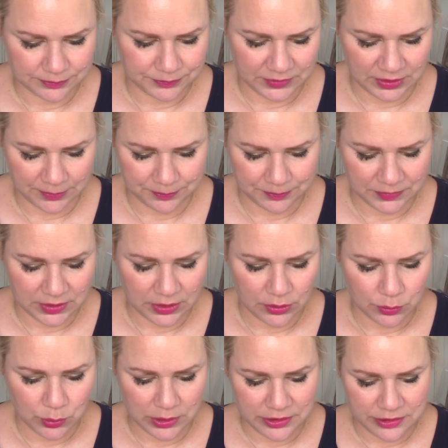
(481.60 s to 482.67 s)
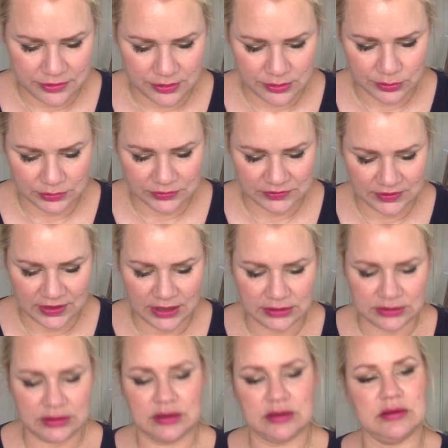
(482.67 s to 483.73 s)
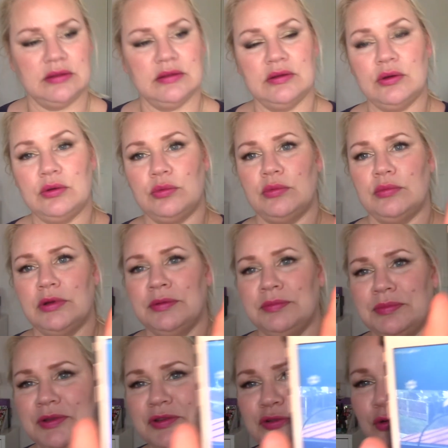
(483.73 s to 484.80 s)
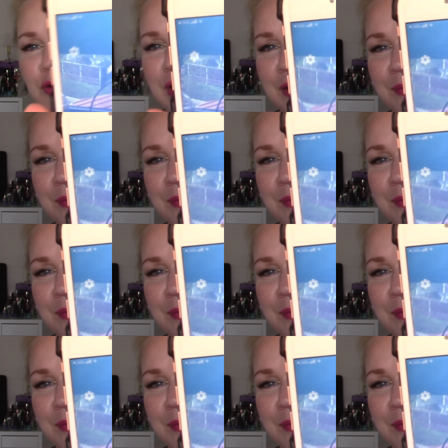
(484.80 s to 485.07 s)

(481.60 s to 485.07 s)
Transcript: yeah. 1 through 10. Oh, sorry.